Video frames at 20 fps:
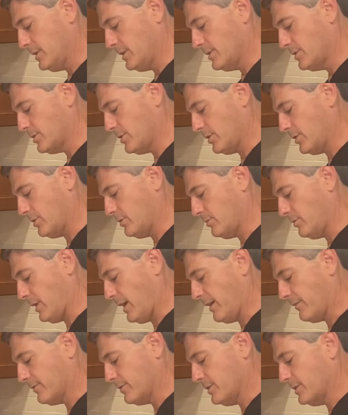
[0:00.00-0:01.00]
So
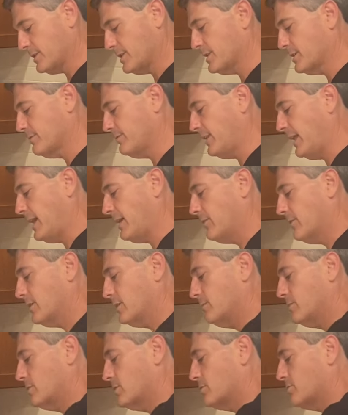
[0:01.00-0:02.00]
after this is floured,
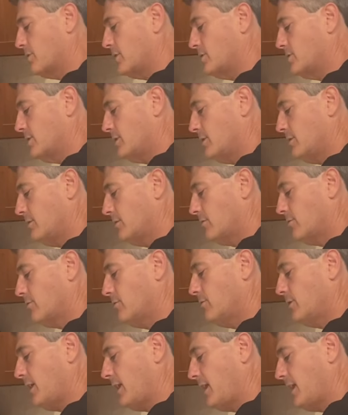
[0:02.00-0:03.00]
I'm just dredging it
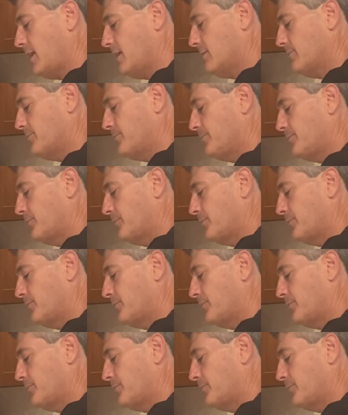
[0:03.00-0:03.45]
through that.